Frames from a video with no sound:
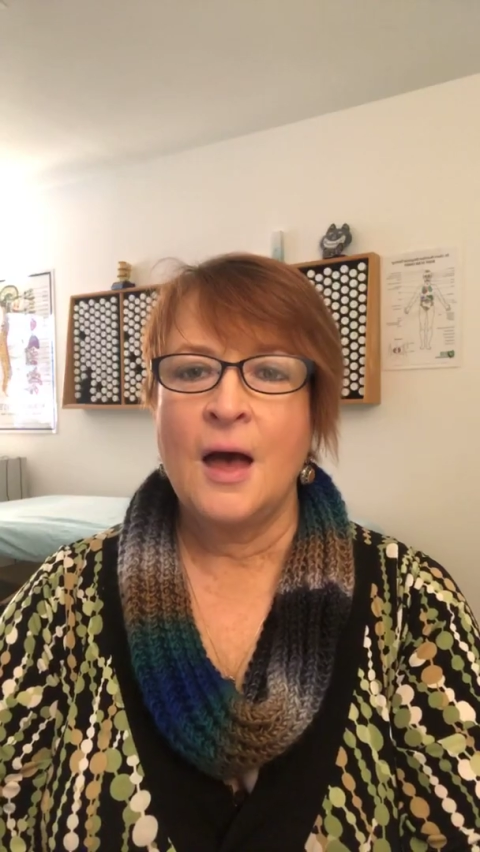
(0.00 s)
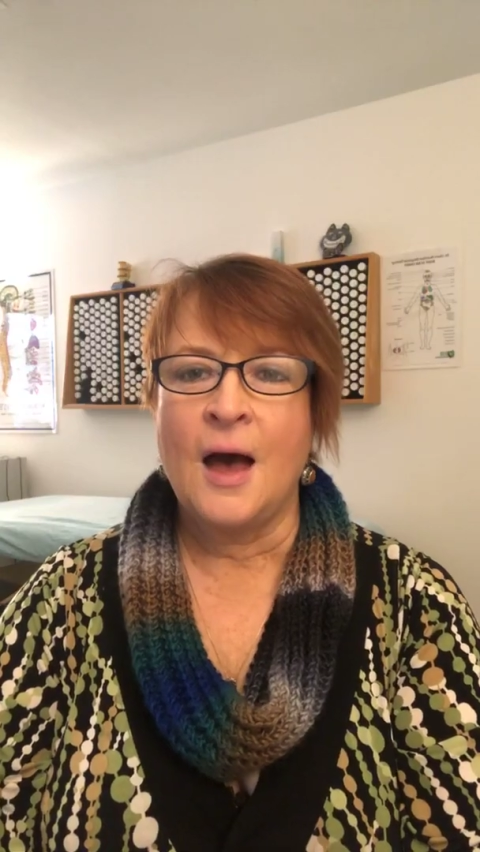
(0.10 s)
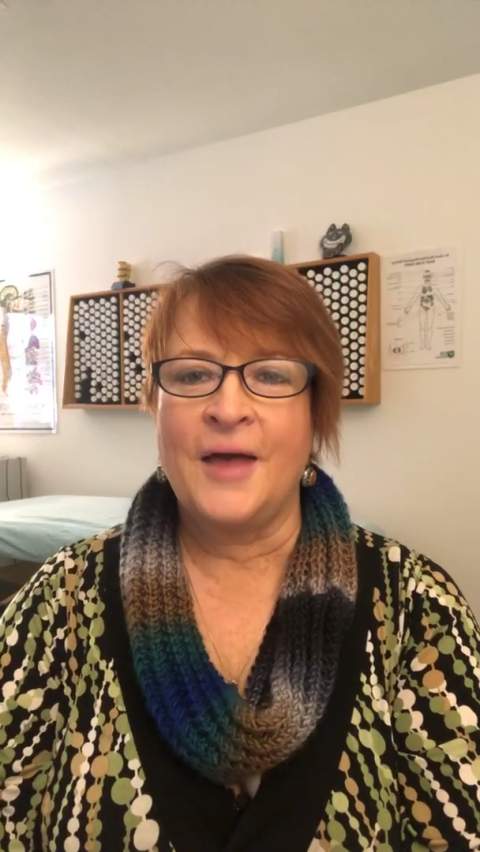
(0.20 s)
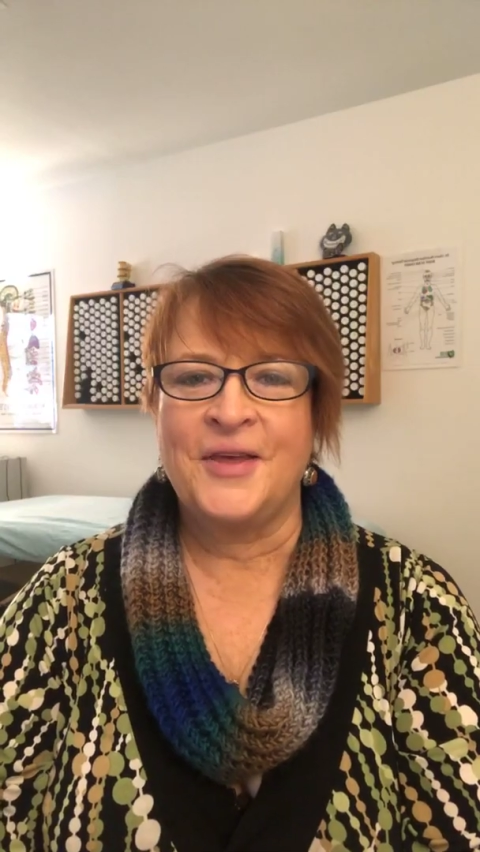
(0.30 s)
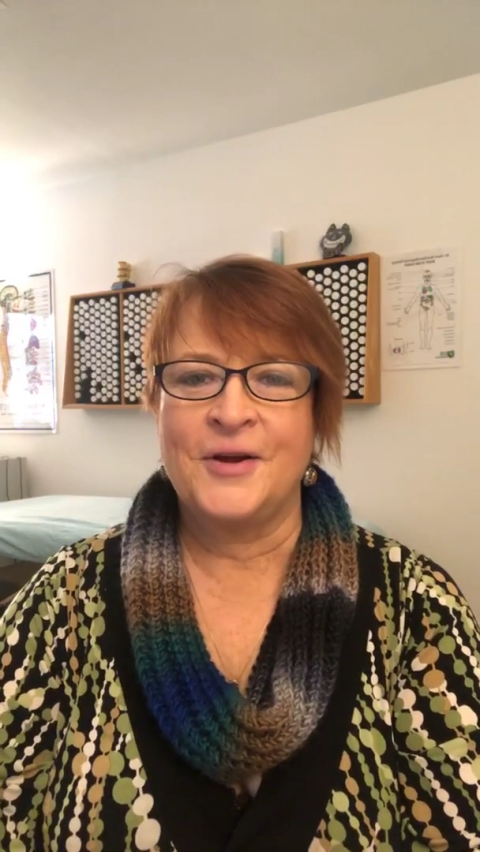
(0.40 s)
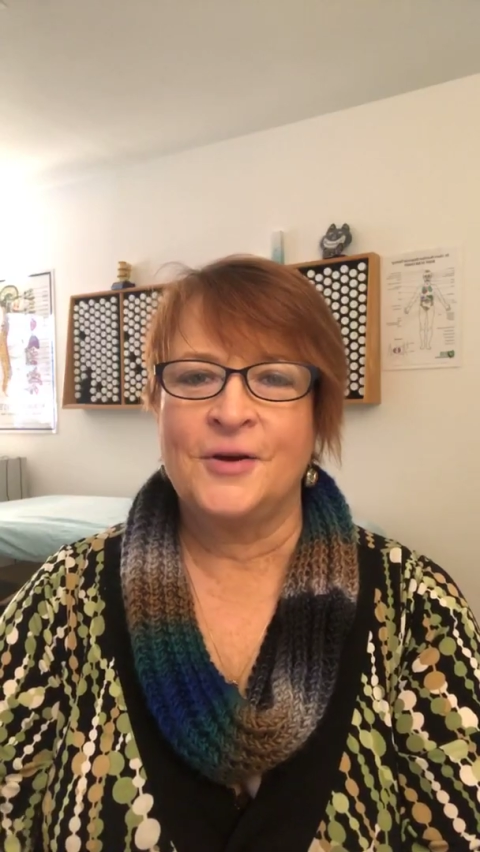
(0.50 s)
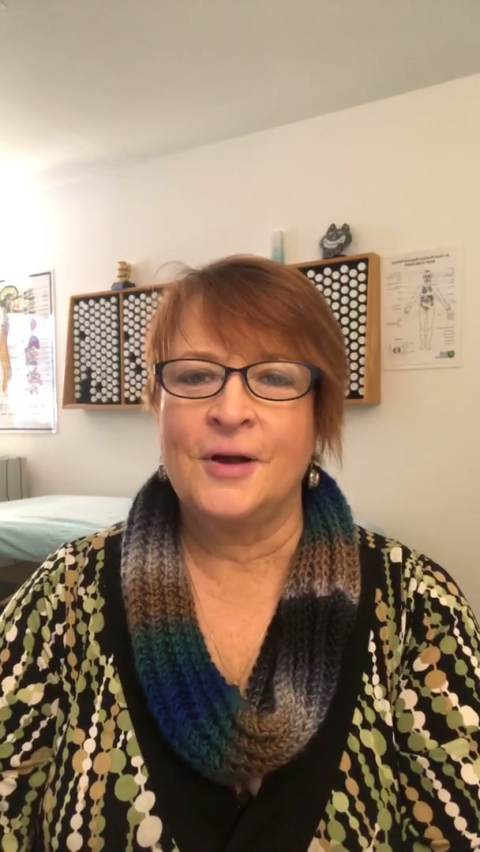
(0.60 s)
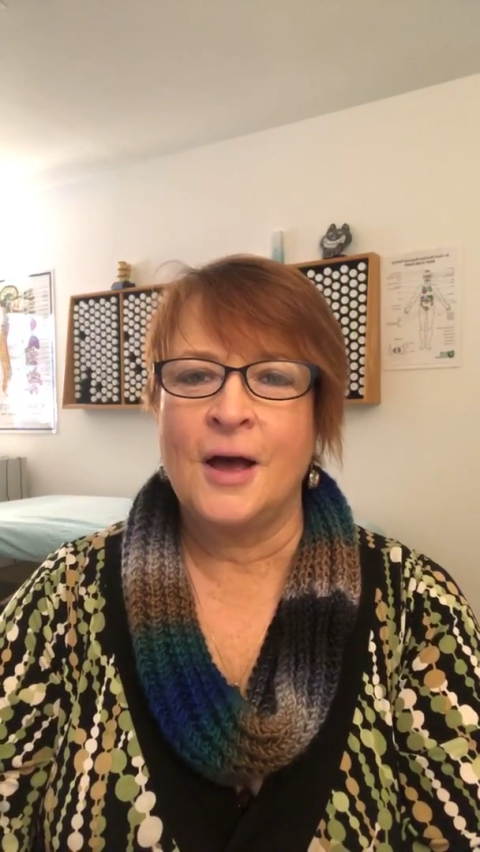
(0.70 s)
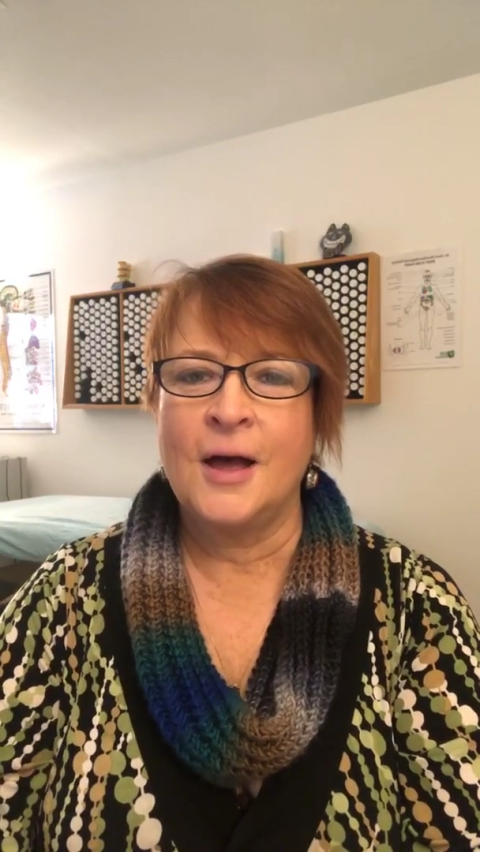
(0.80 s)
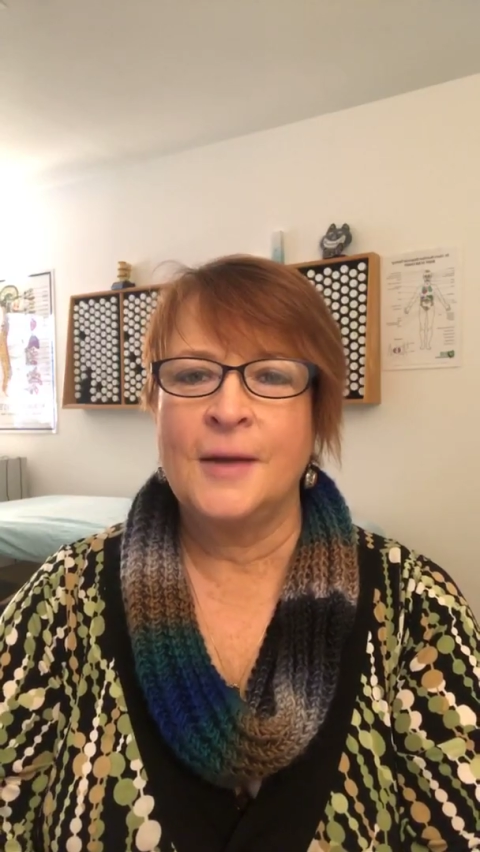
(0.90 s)
Hi there,
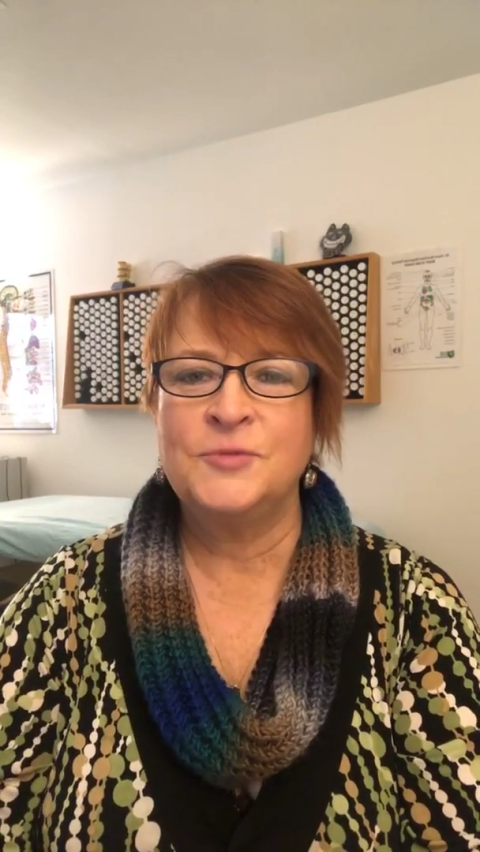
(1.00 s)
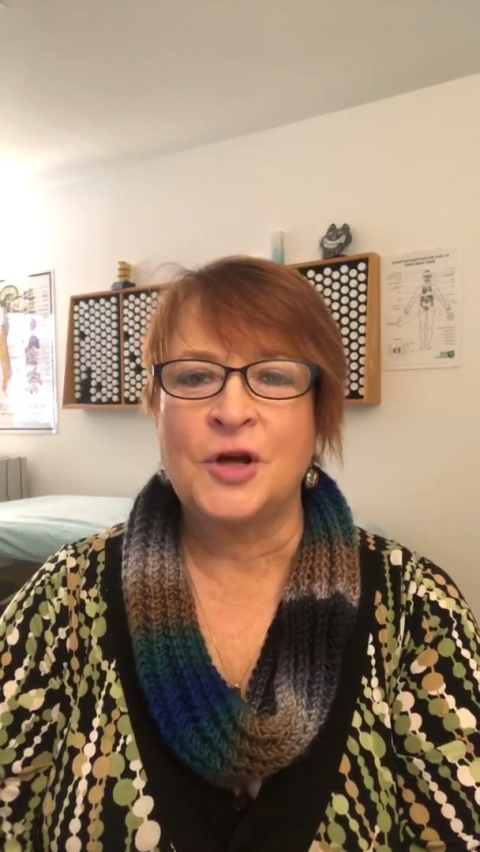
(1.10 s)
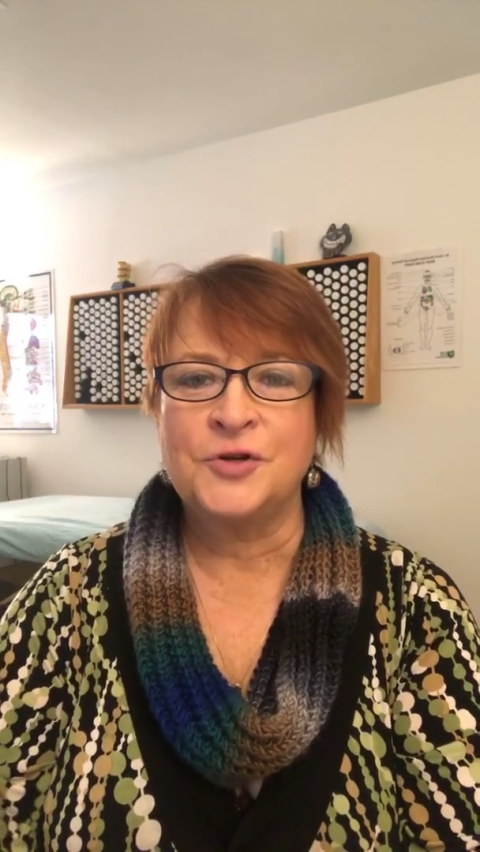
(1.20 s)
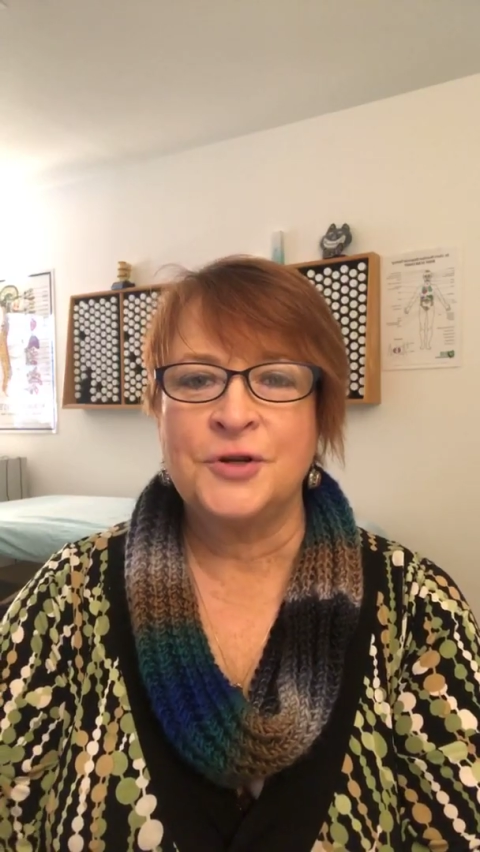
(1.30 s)
I'm Dr.